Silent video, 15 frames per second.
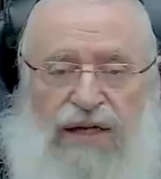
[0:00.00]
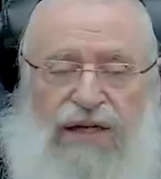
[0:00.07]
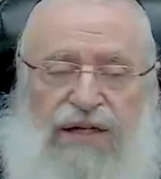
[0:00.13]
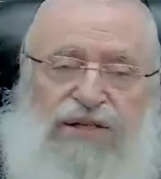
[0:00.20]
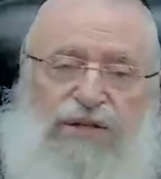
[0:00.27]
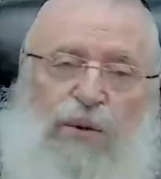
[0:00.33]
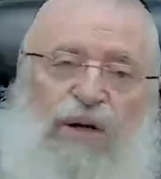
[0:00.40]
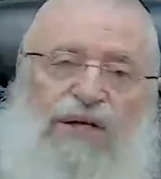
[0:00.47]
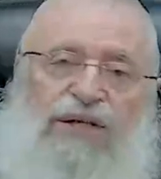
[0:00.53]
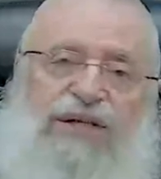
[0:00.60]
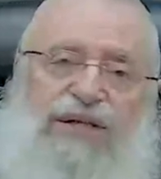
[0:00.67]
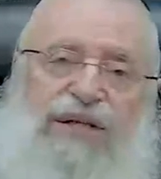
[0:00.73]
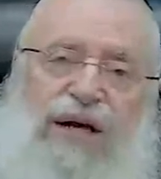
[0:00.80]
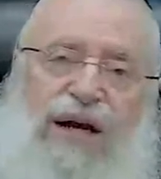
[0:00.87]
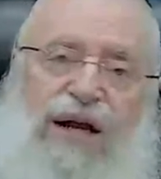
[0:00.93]
So I
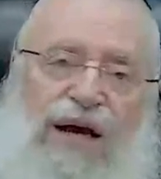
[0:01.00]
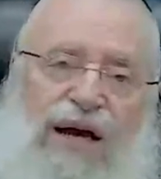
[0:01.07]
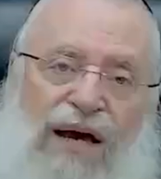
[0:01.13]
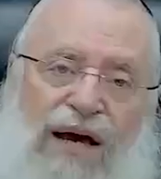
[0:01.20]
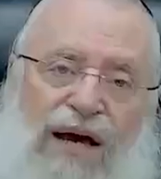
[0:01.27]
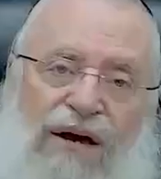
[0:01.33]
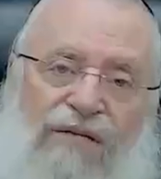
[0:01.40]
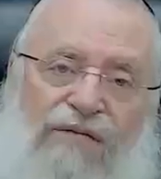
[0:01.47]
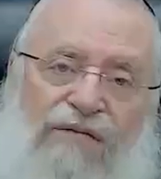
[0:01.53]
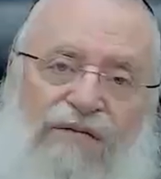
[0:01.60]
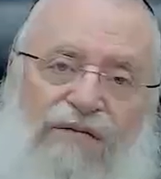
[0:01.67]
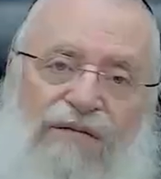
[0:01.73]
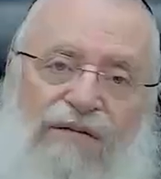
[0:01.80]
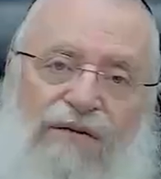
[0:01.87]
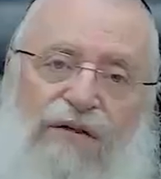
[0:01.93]
still
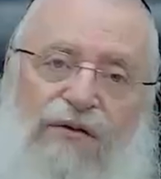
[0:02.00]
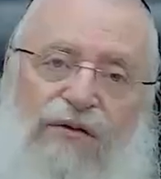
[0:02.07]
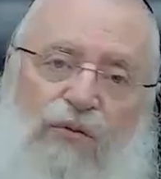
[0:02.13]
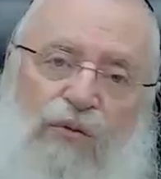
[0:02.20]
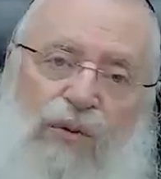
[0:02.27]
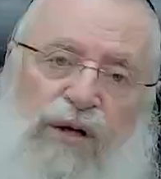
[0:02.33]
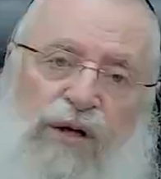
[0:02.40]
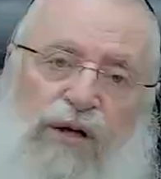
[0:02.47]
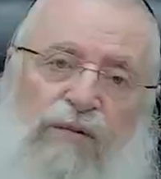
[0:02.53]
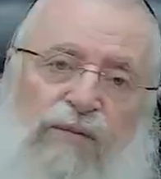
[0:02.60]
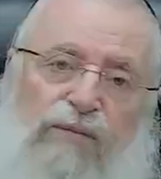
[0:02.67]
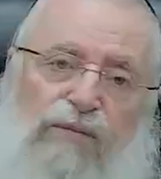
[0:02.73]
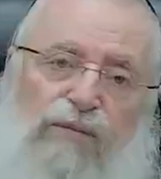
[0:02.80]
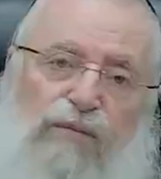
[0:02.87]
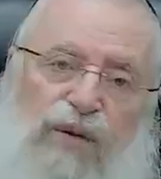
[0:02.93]
have 3
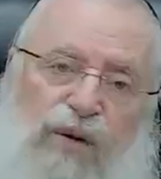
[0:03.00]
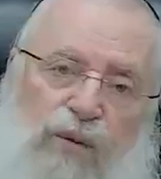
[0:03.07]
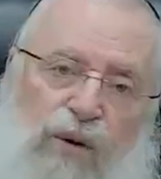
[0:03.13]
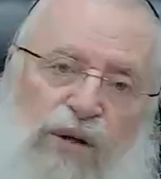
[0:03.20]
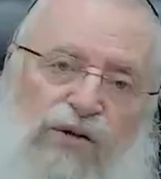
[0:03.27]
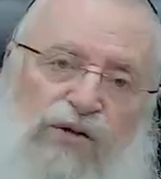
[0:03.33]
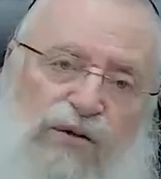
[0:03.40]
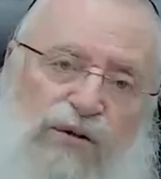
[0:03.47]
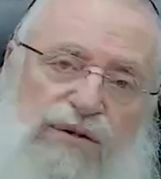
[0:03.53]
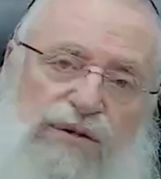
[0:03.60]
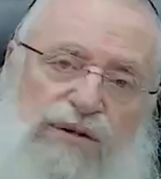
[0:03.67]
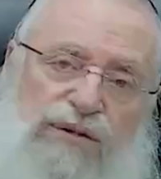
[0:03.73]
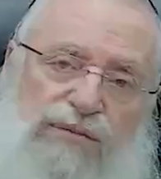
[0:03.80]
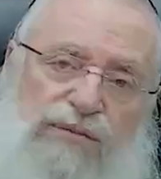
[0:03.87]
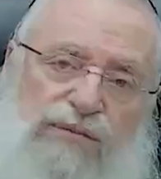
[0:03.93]

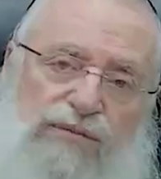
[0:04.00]
questions.